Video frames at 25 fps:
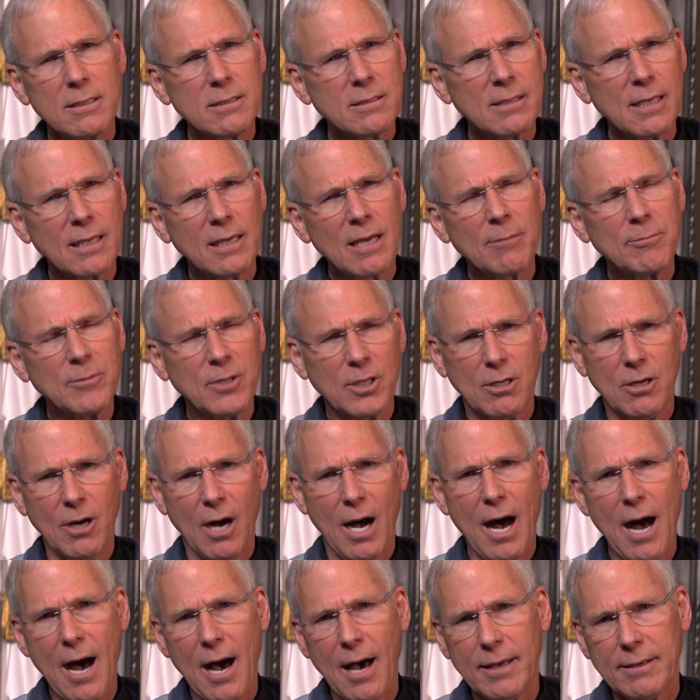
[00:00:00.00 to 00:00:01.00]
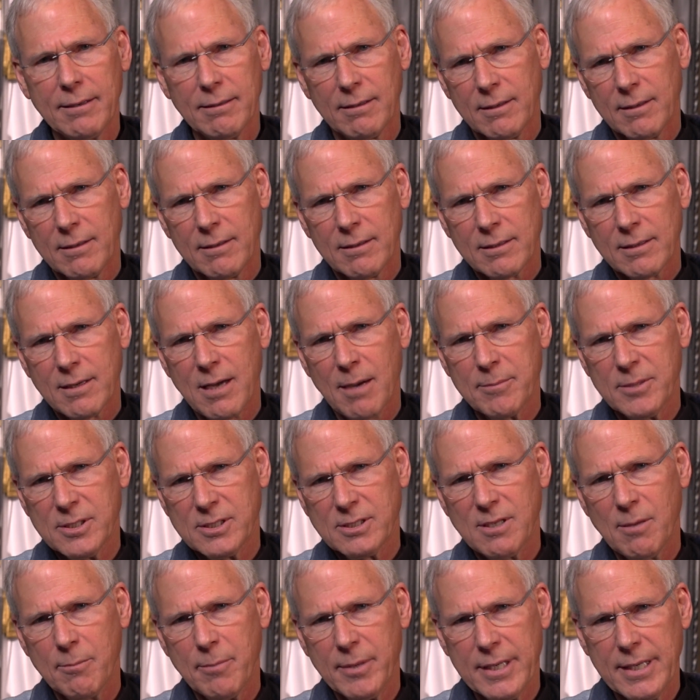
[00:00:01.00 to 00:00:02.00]
say come to God, come to
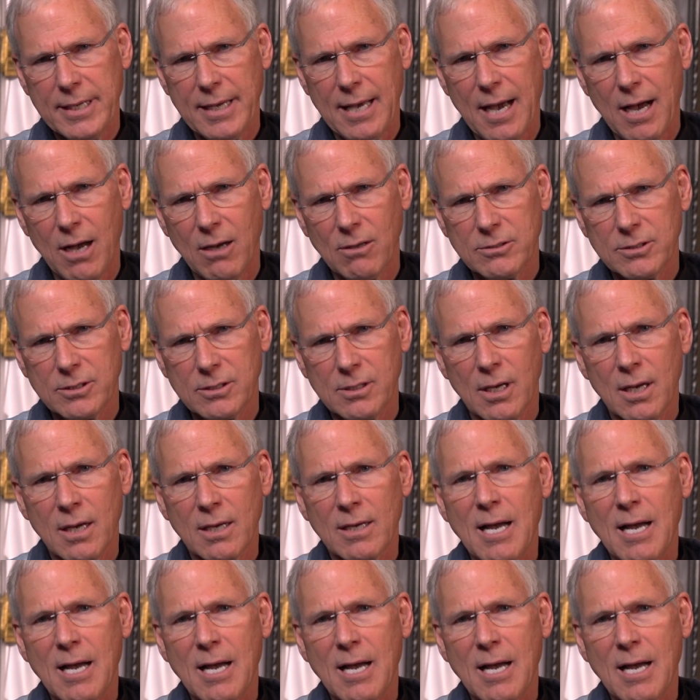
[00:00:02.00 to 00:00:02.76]
somebody else,